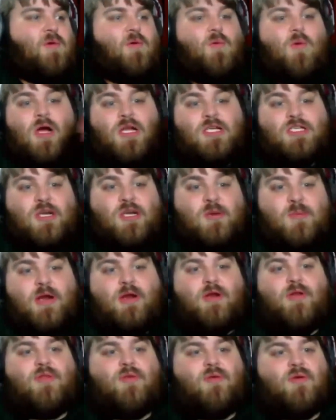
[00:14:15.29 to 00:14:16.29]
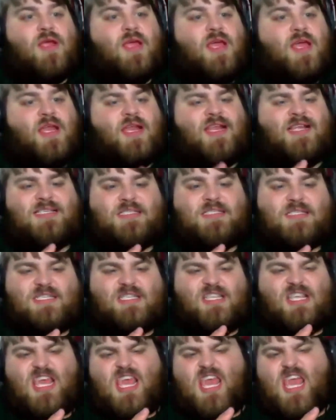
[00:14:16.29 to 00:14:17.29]
And we watch Terminator 3, and
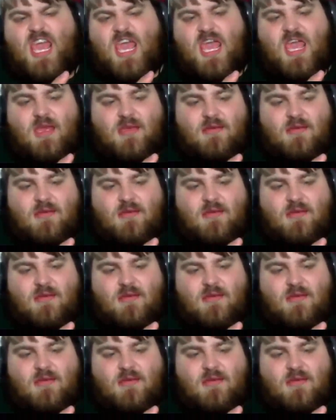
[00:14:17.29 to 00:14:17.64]
it's,